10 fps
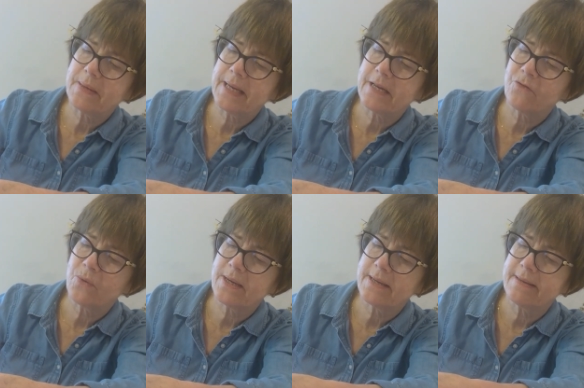
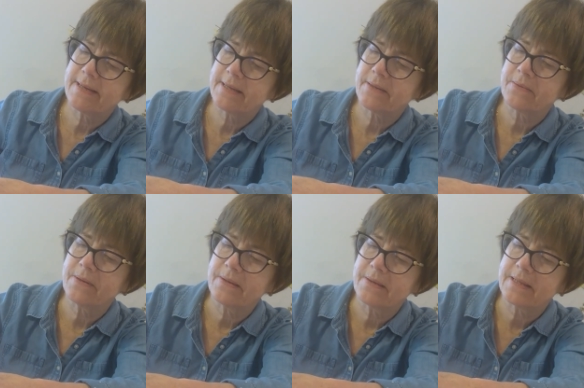halfway down
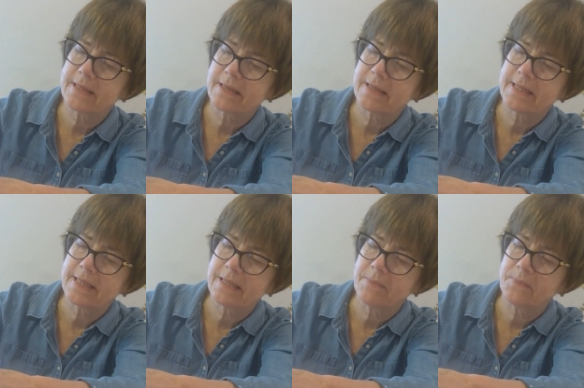the side
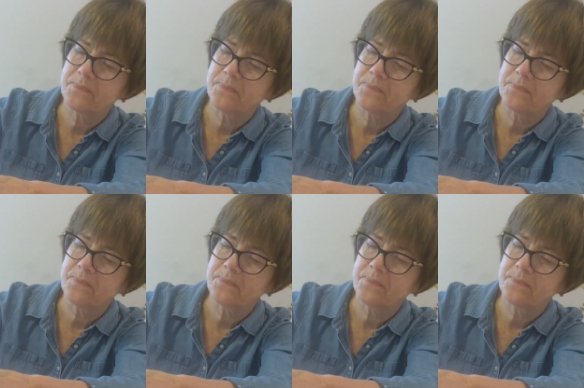seam.